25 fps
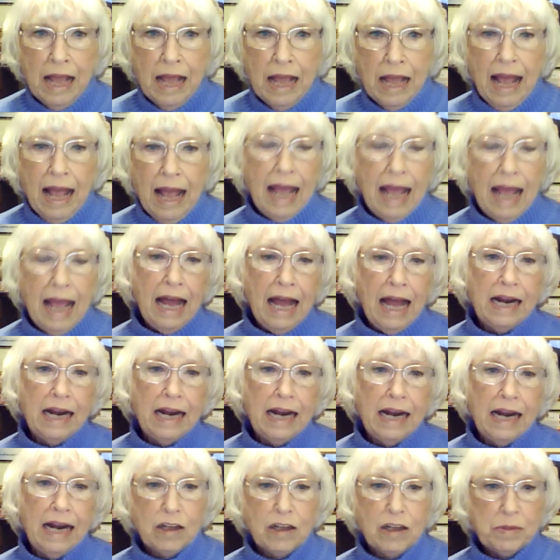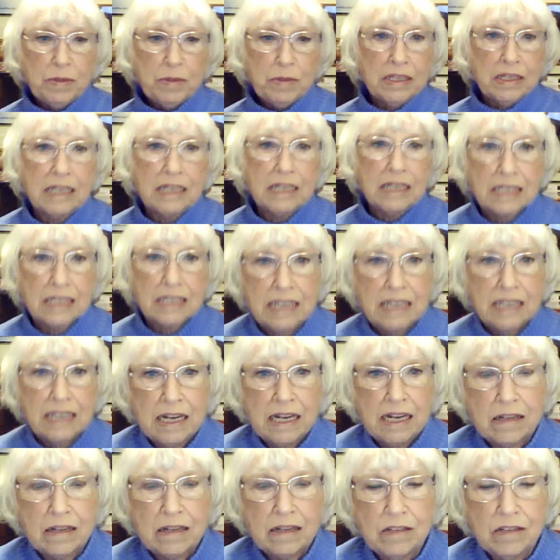And House Bill 6
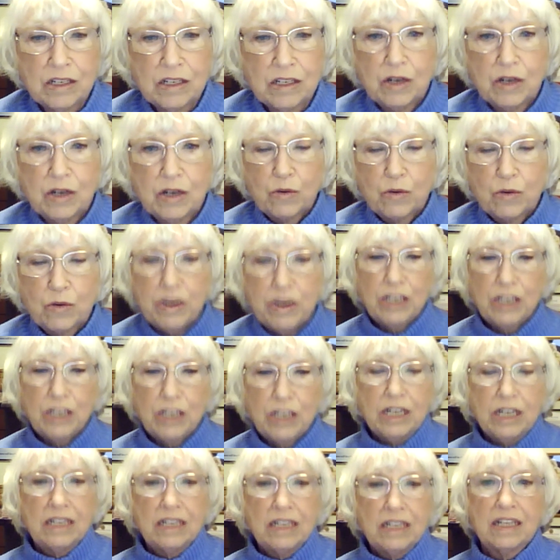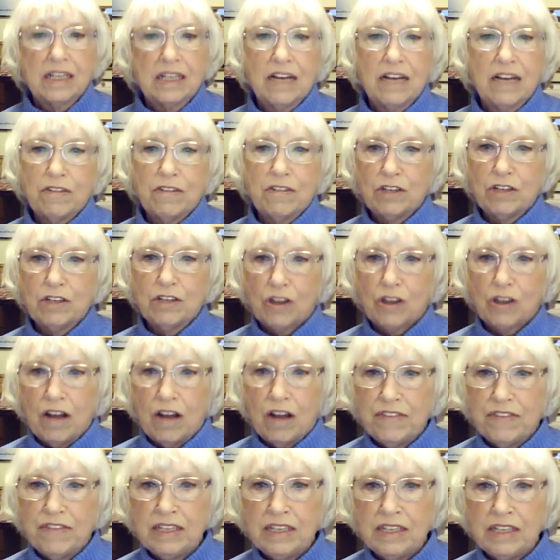tentacles reach to the governor's
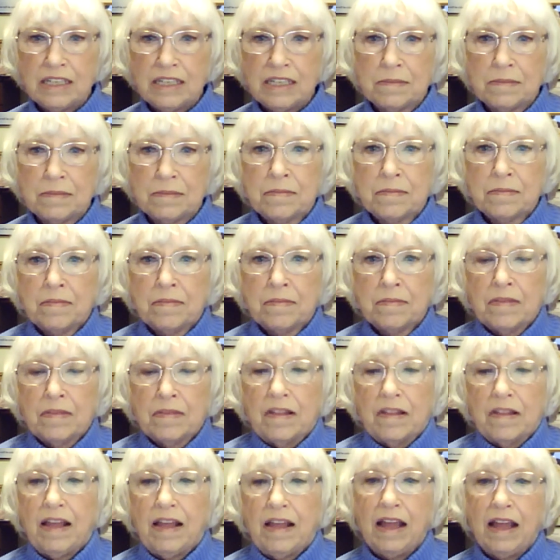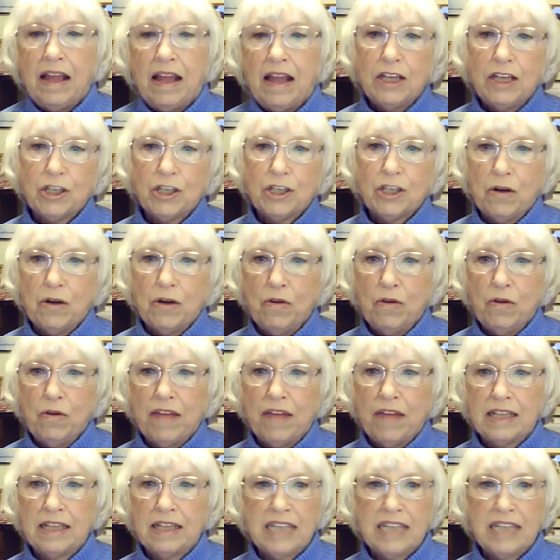office. They show
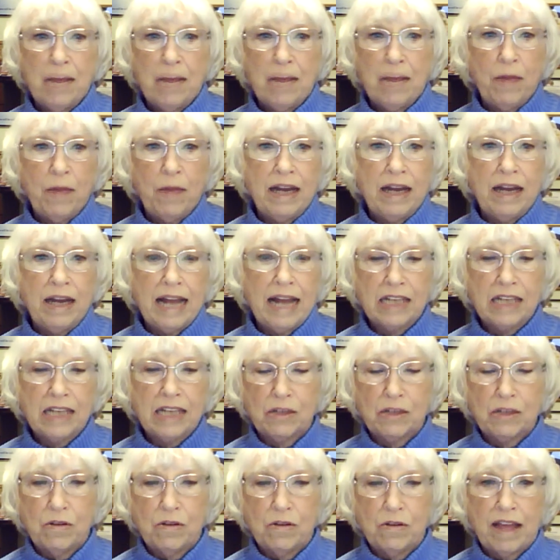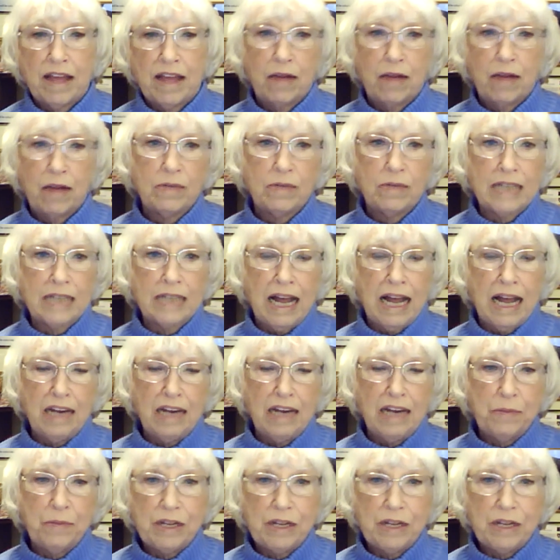that Sam Randazzo, that
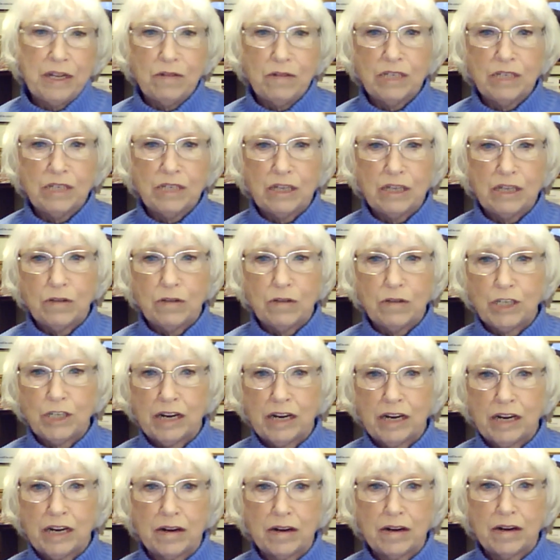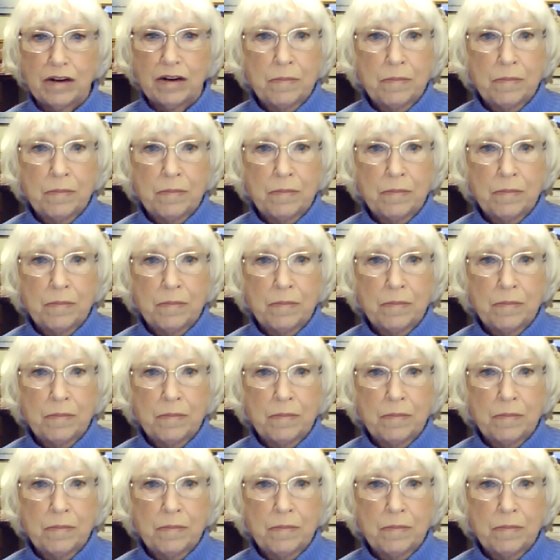resigned PUCO chair,